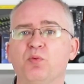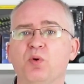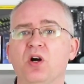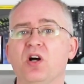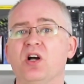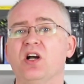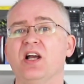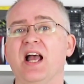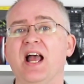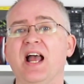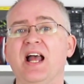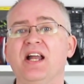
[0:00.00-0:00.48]

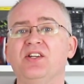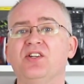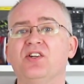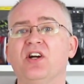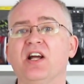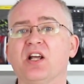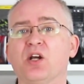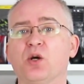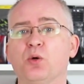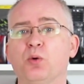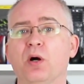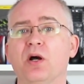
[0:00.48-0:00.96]
were, and
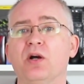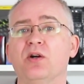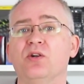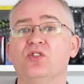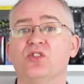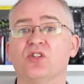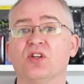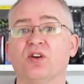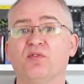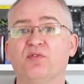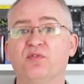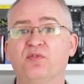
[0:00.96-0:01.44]
I
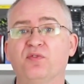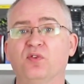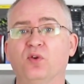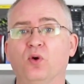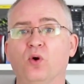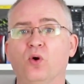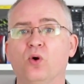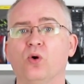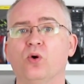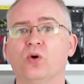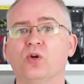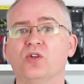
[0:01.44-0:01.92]
quote,
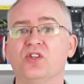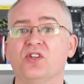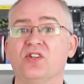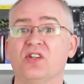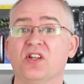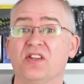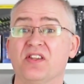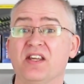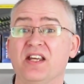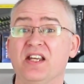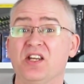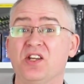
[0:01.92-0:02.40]
floored
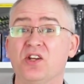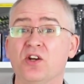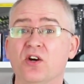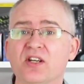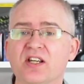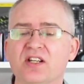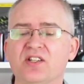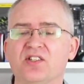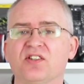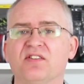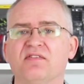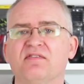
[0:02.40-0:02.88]
that they got
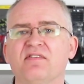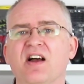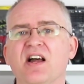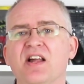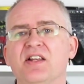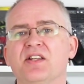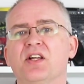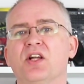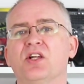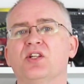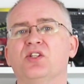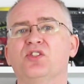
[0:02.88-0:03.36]
it to
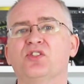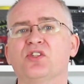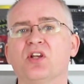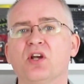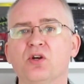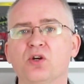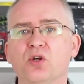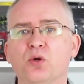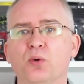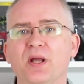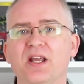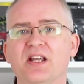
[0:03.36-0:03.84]
run
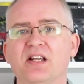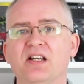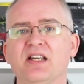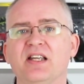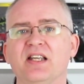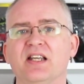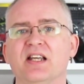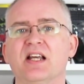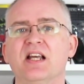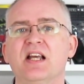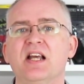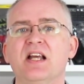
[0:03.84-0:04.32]
so
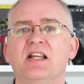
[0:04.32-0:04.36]
quickly.